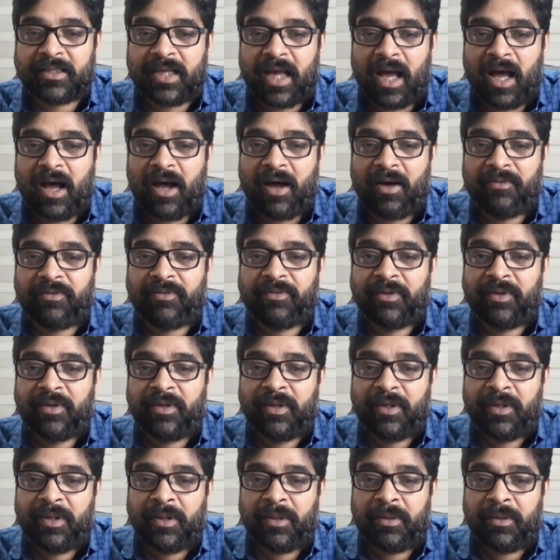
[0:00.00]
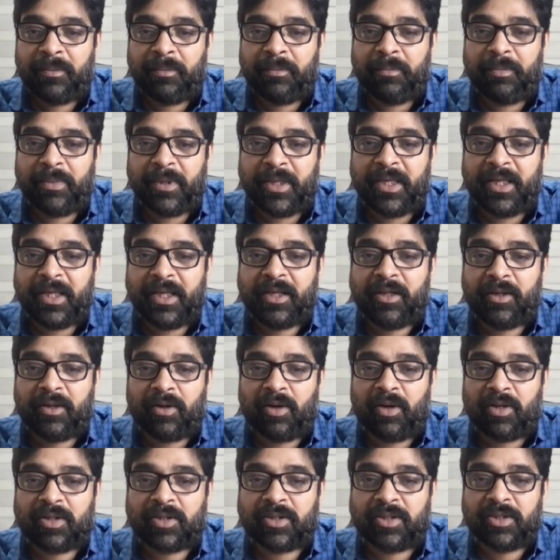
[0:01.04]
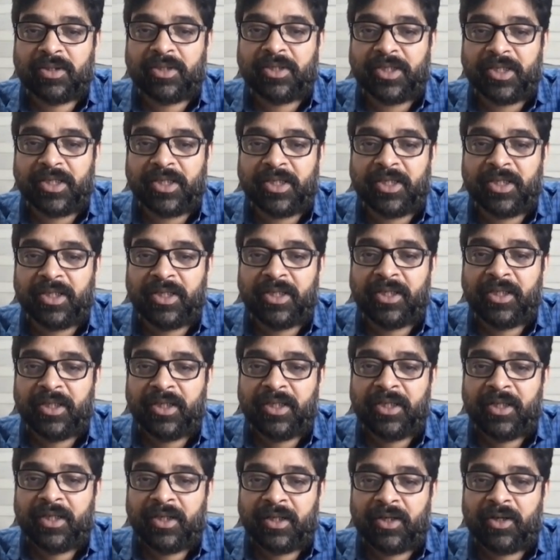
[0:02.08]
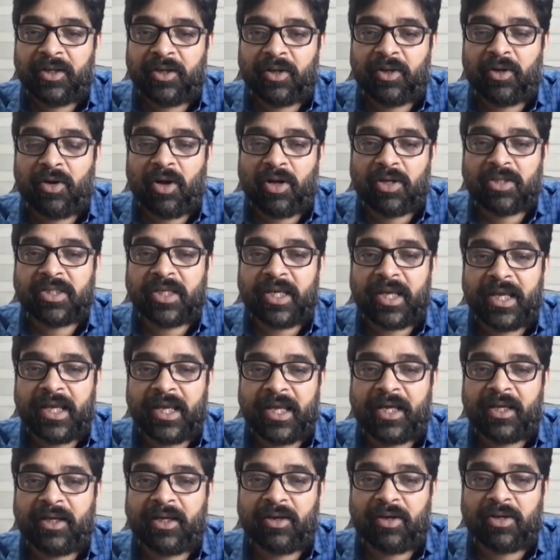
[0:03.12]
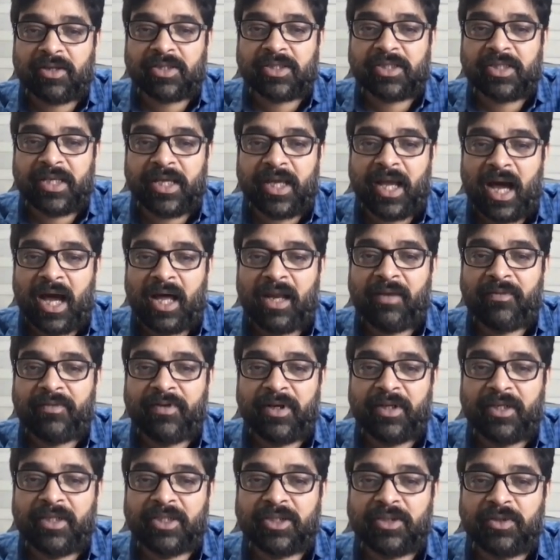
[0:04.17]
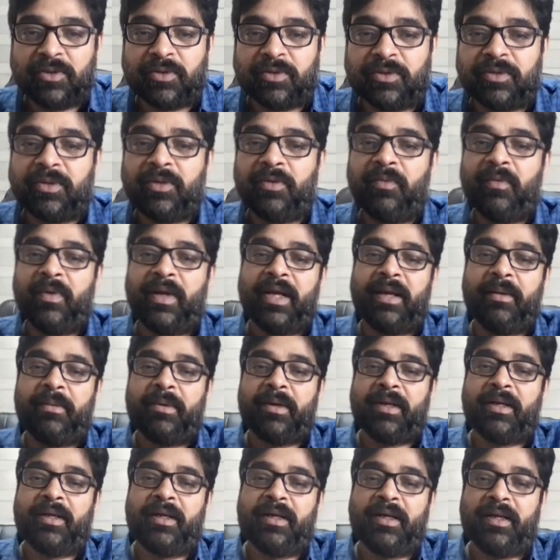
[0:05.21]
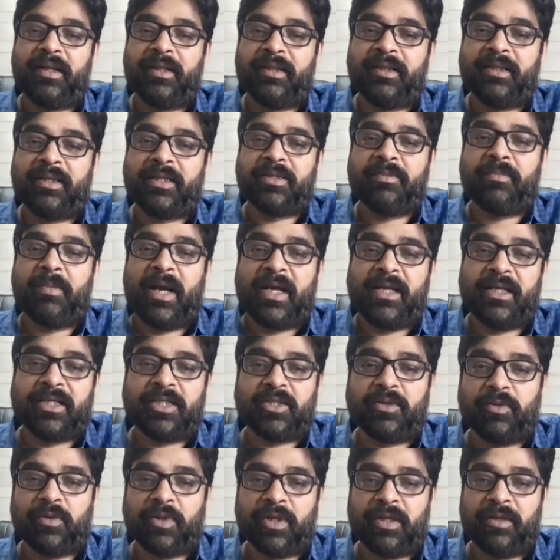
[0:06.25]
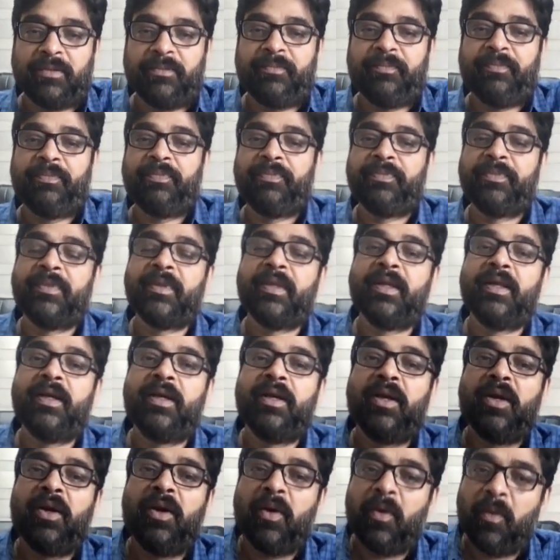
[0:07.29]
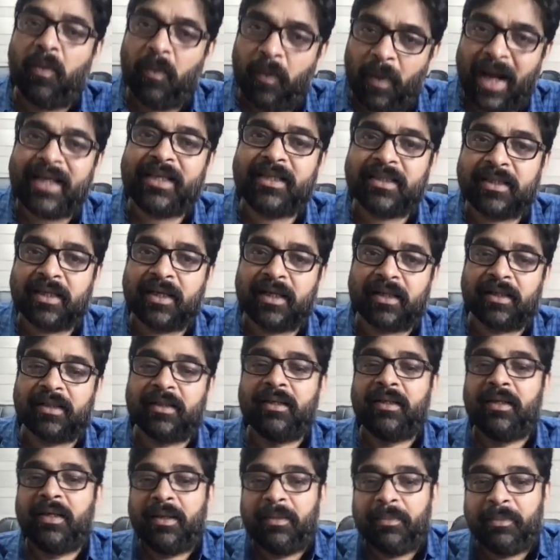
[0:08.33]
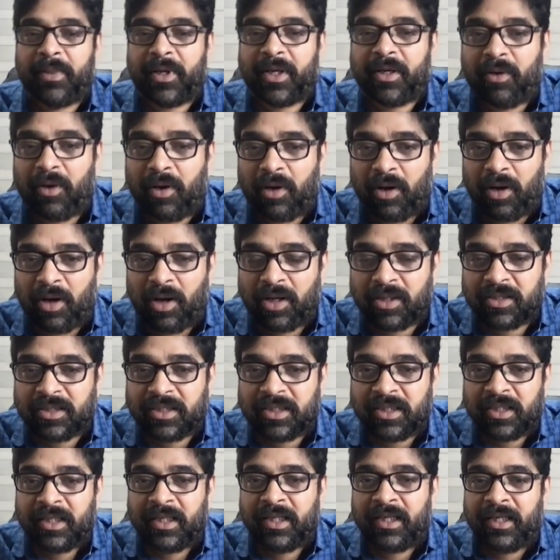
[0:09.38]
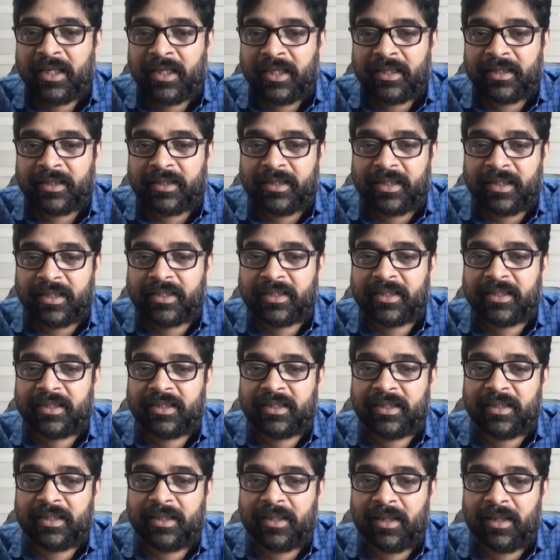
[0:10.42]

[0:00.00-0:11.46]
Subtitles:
of B cross D cross A cross C. All of you understood? Whenever this minus total. Why, sir? Because this,